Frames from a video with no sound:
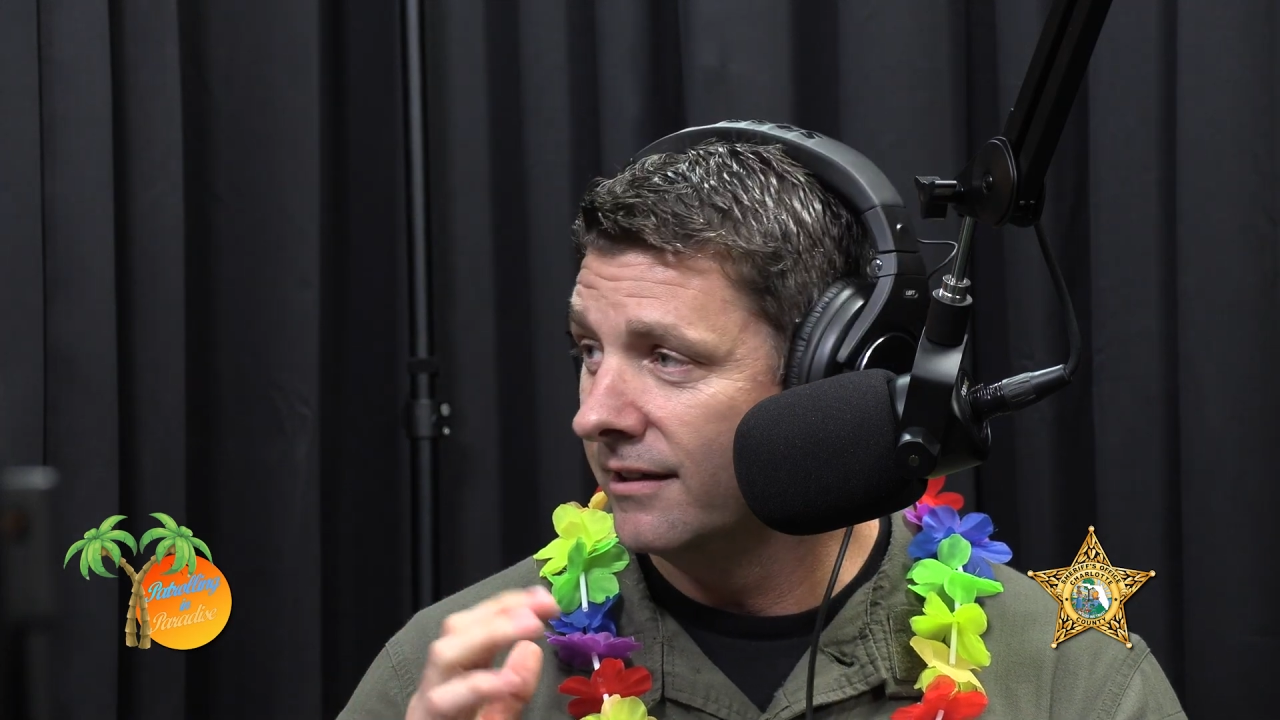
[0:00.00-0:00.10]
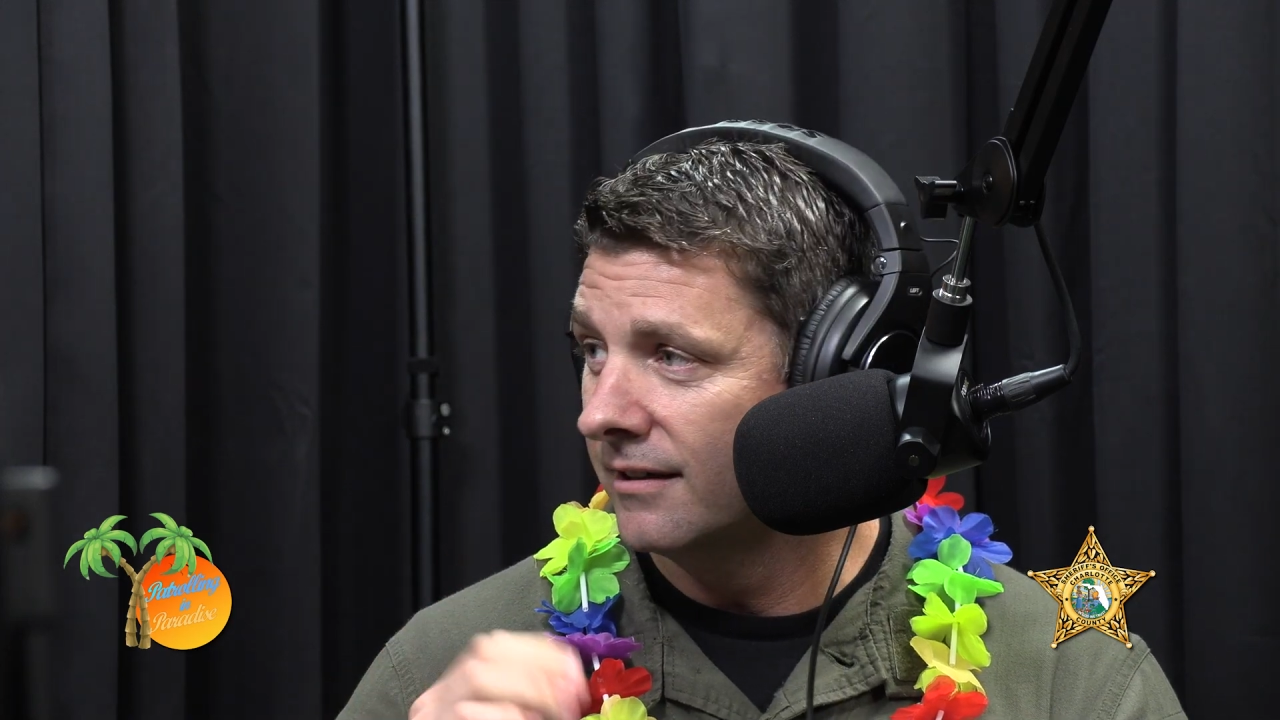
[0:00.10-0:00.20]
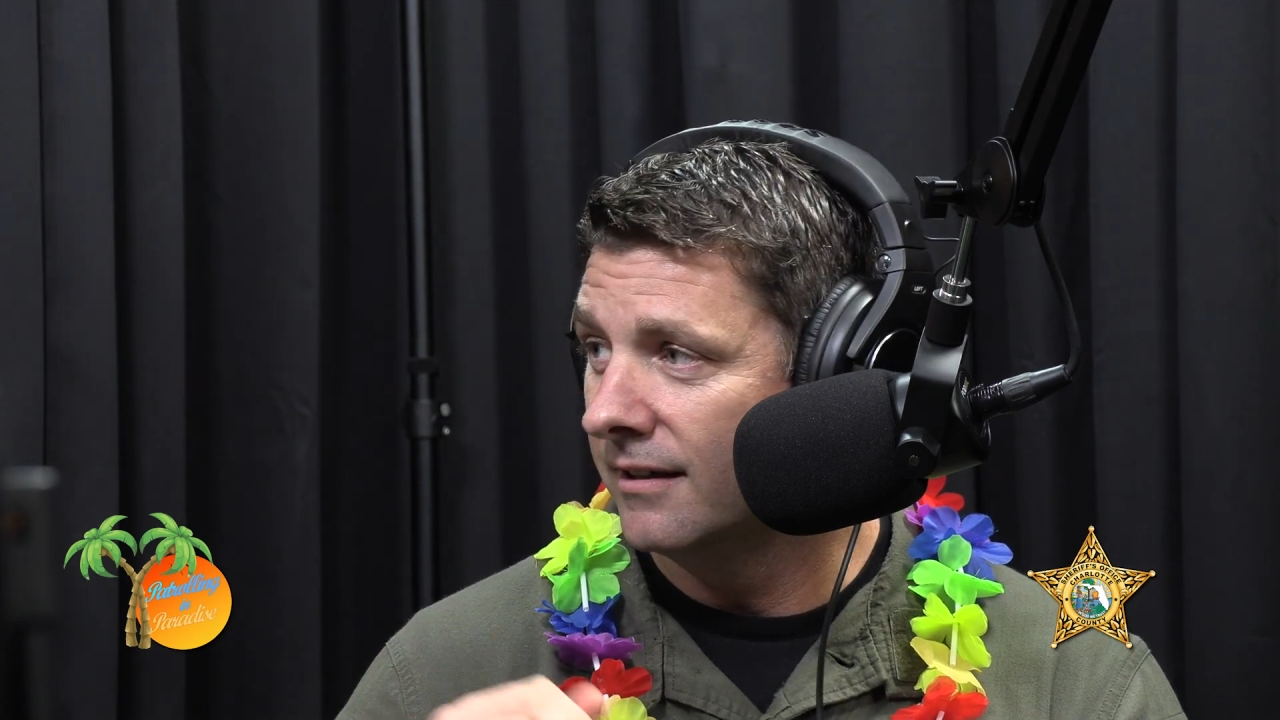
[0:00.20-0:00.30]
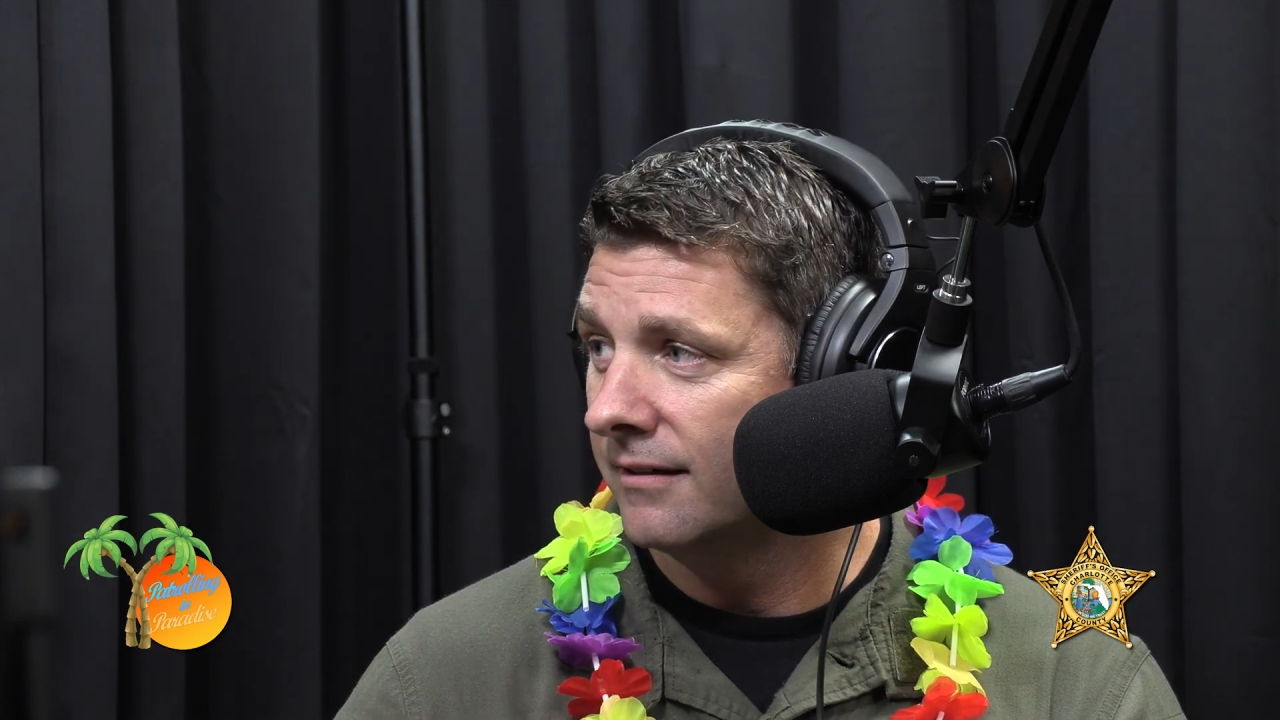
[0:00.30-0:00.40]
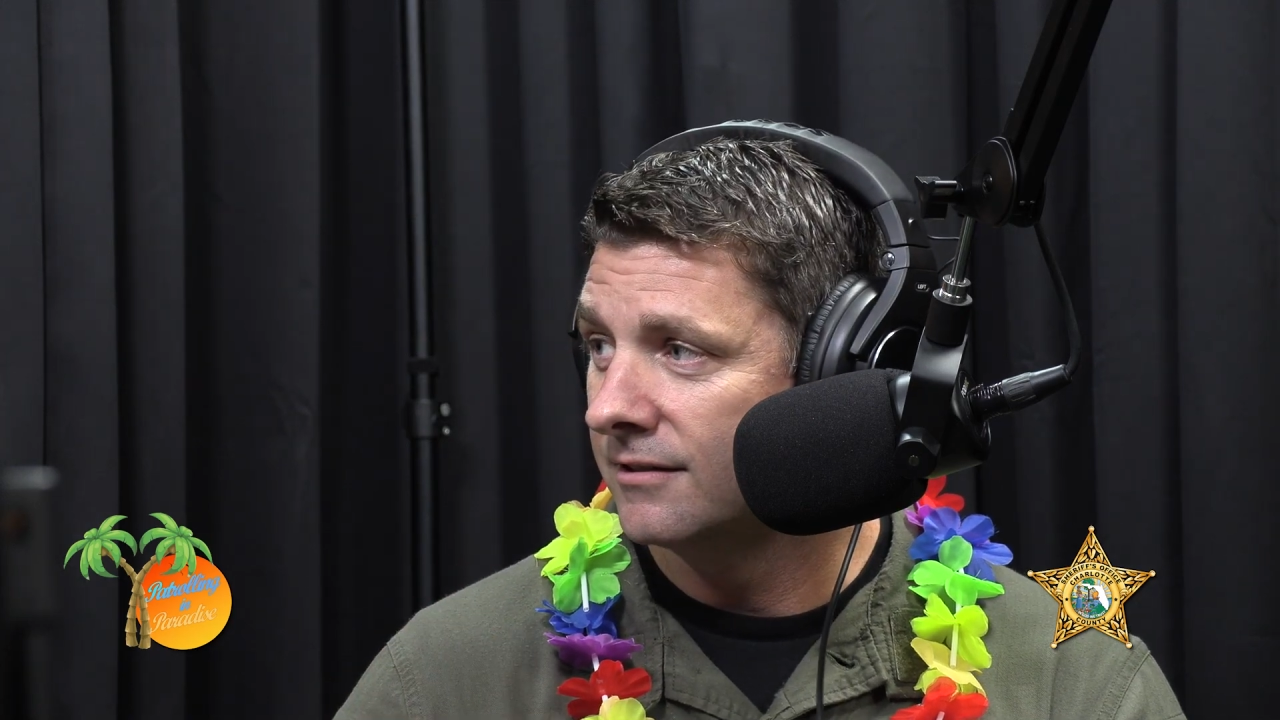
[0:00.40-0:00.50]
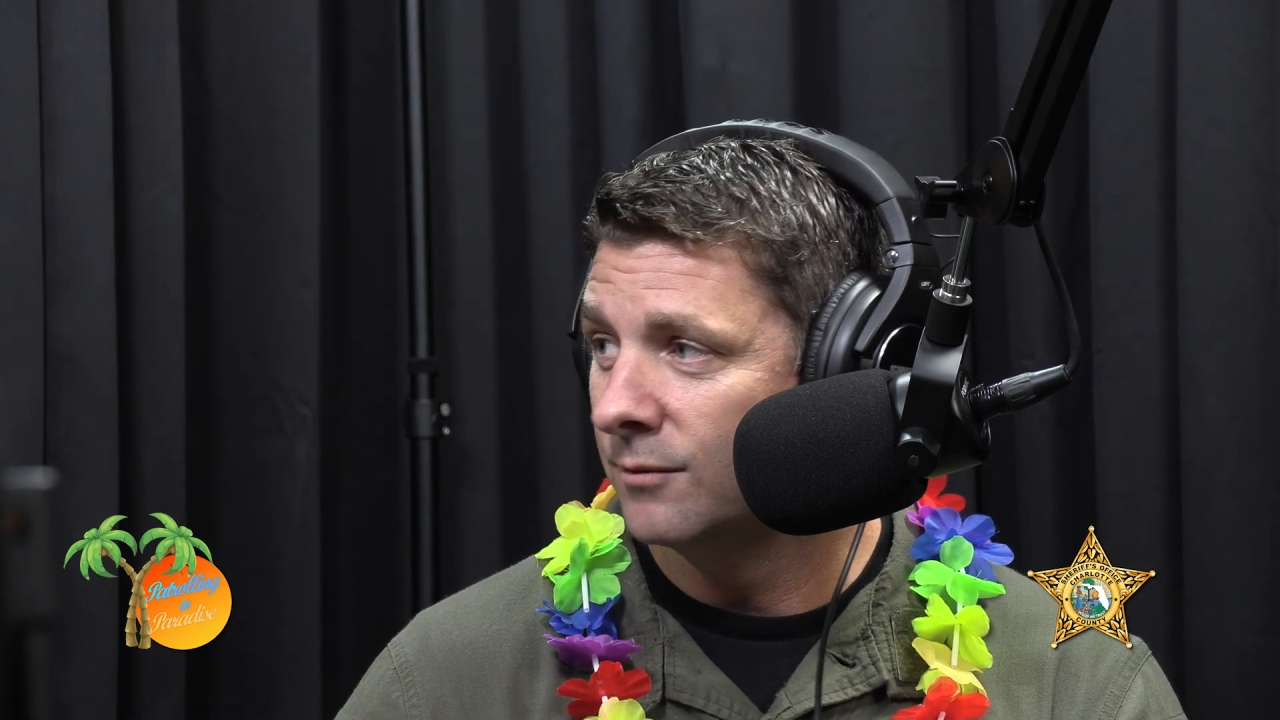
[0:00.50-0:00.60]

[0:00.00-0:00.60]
gun and some